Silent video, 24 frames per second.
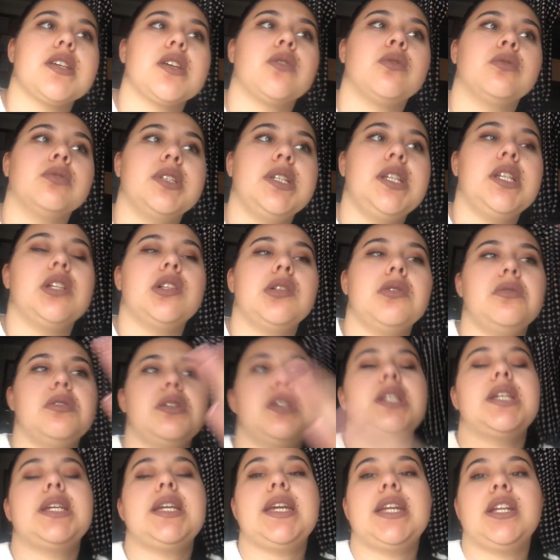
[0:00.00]
I only
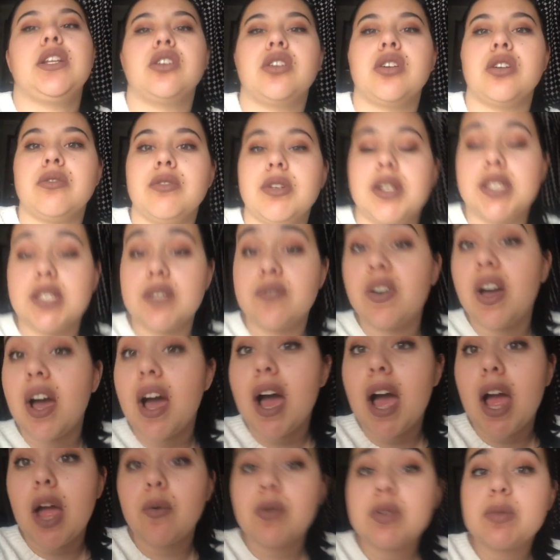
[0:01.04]
included it in Goodreads if
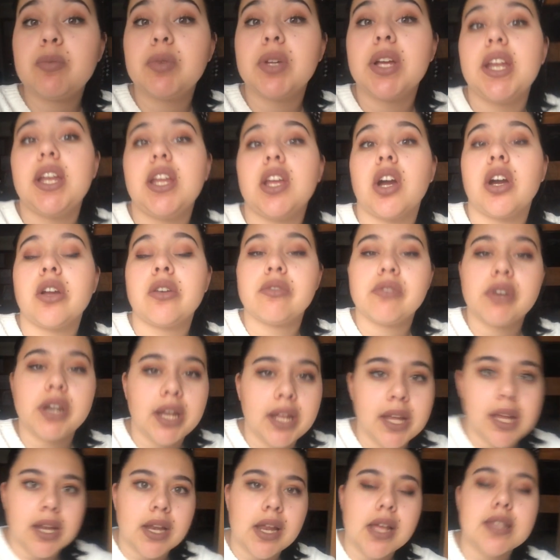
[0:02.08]
I was planning on
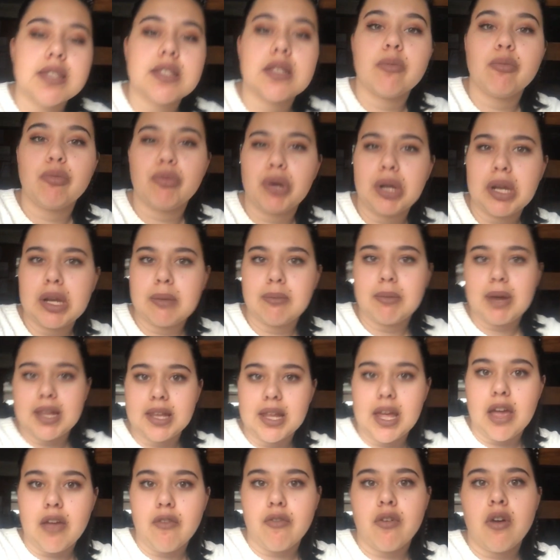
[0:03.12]
reading it at some point in my
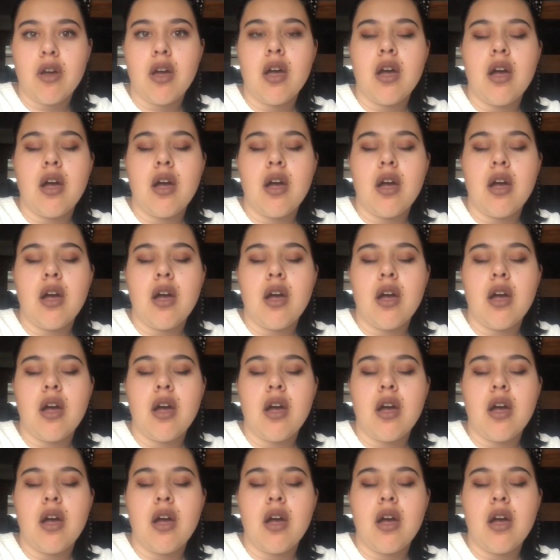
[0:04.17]
life,